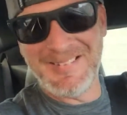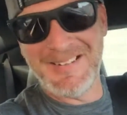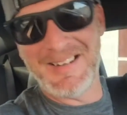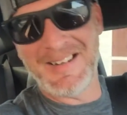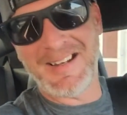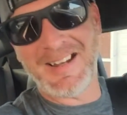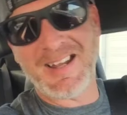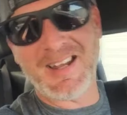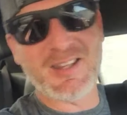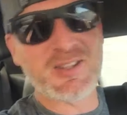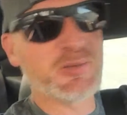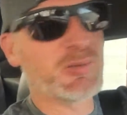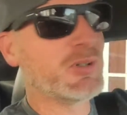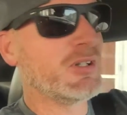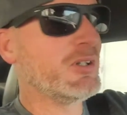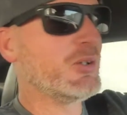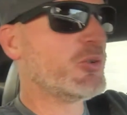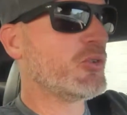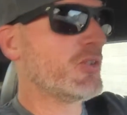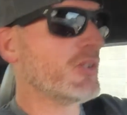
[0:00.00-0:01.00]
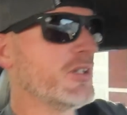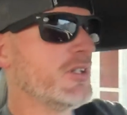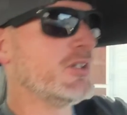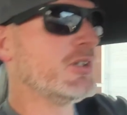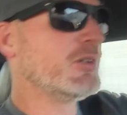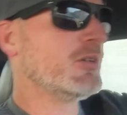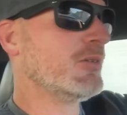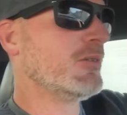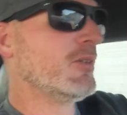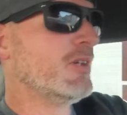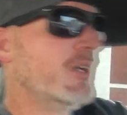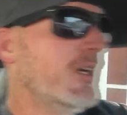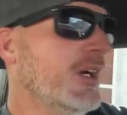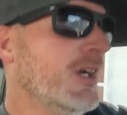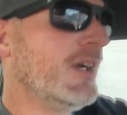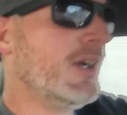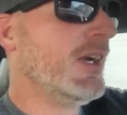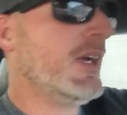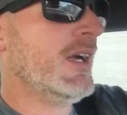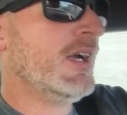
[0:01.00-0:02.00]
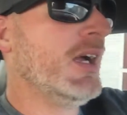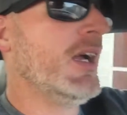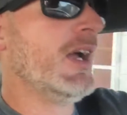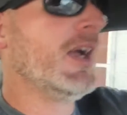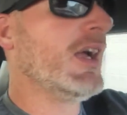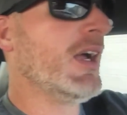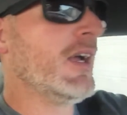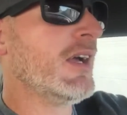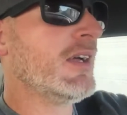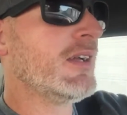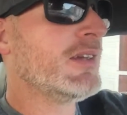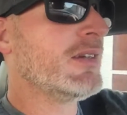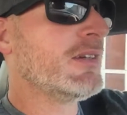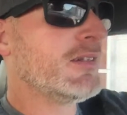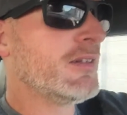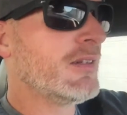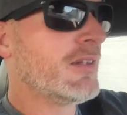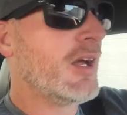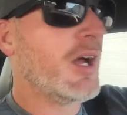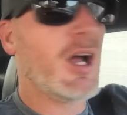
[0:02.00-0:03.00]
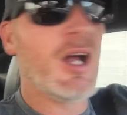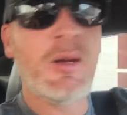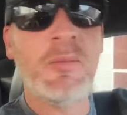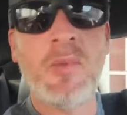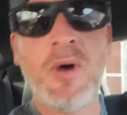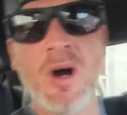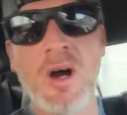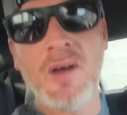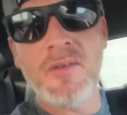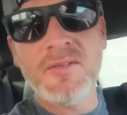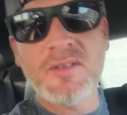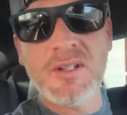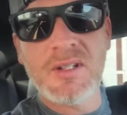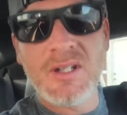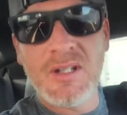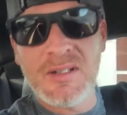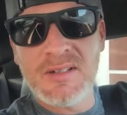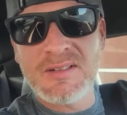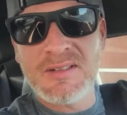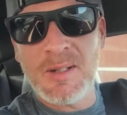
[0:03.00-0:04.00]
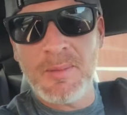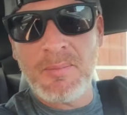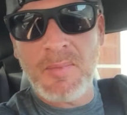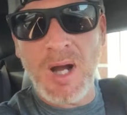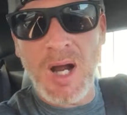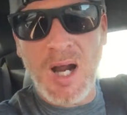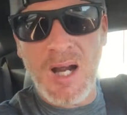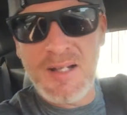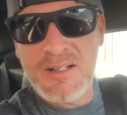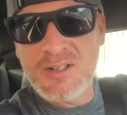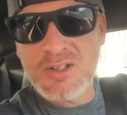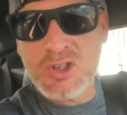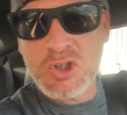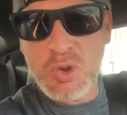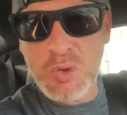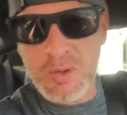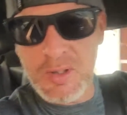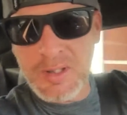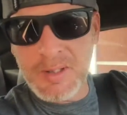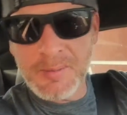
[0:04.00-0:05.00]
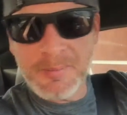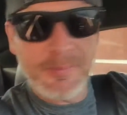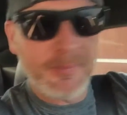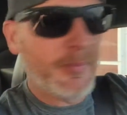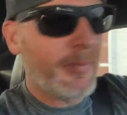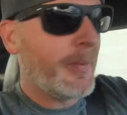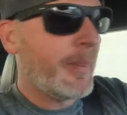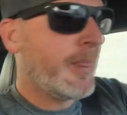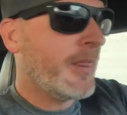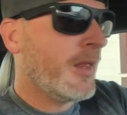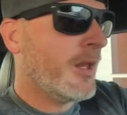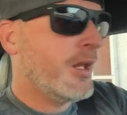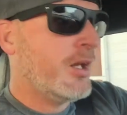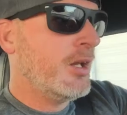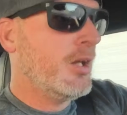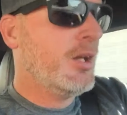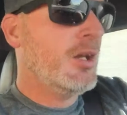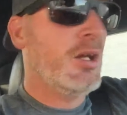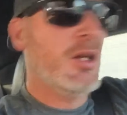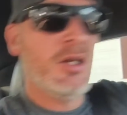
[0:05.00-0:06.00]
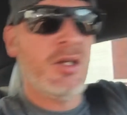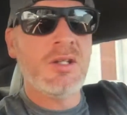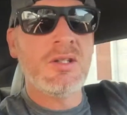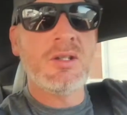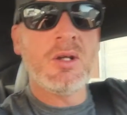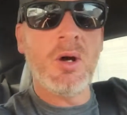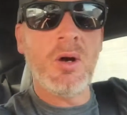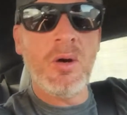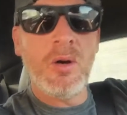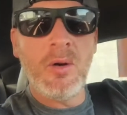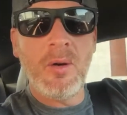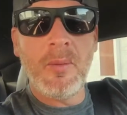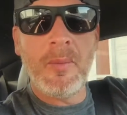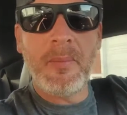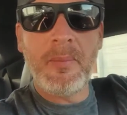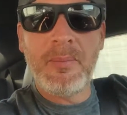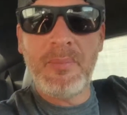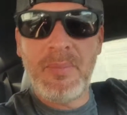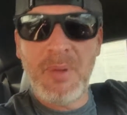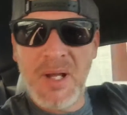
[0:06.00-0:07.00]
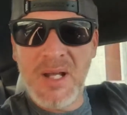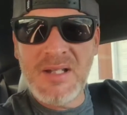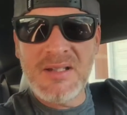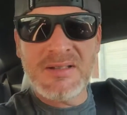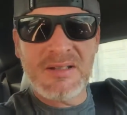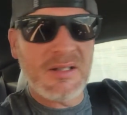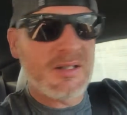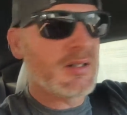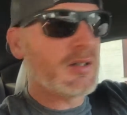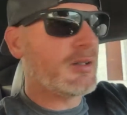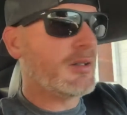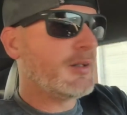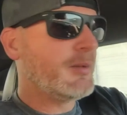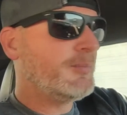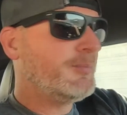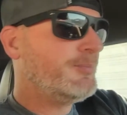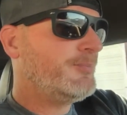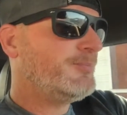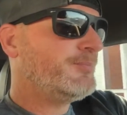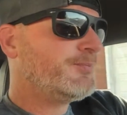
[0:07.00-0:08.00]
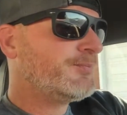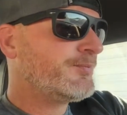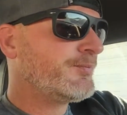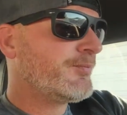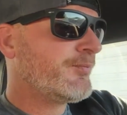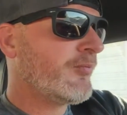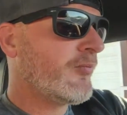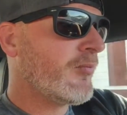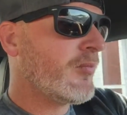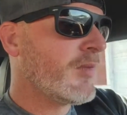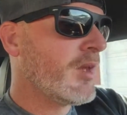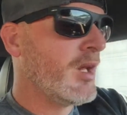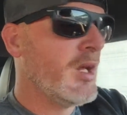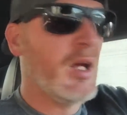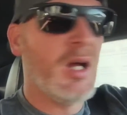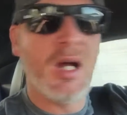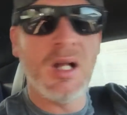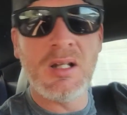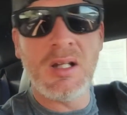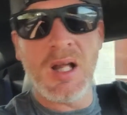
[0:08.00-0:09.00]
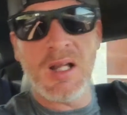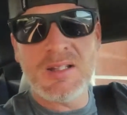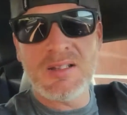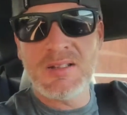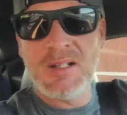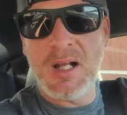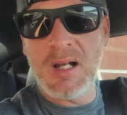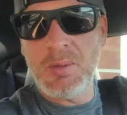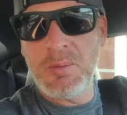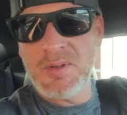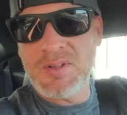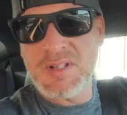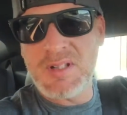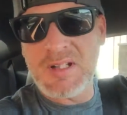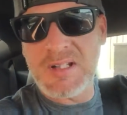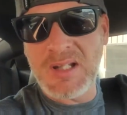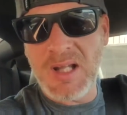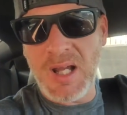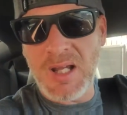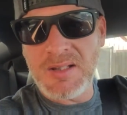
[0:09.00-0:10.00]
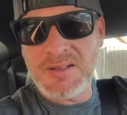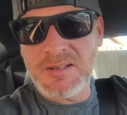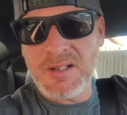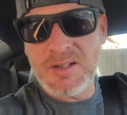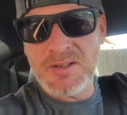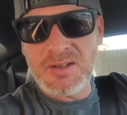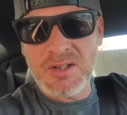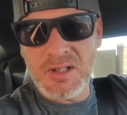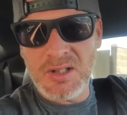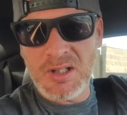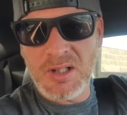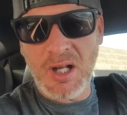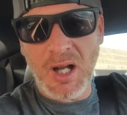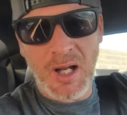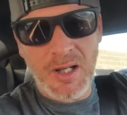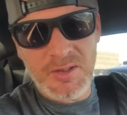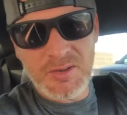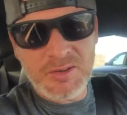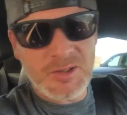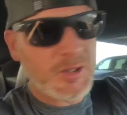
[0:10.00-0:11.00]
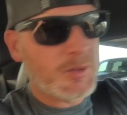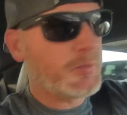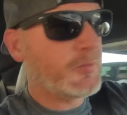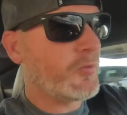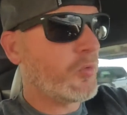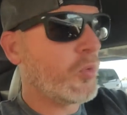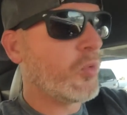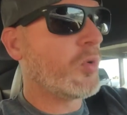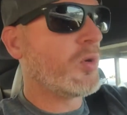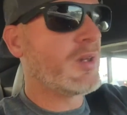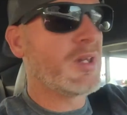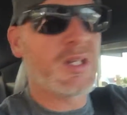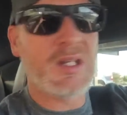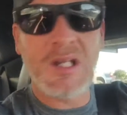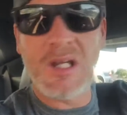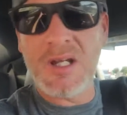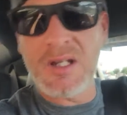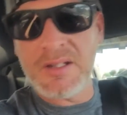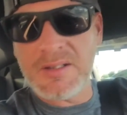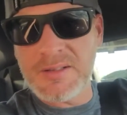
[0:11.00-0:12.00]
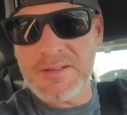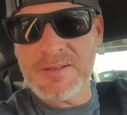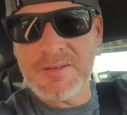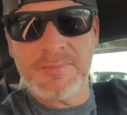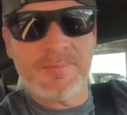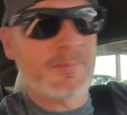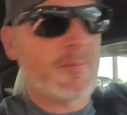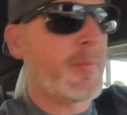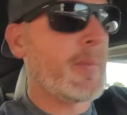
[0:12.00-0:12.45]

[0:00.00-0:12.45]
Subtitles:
as we usually do, and I'm off to get some ice cream. So basically, last night I went to the gas station to get ice cream for the kids.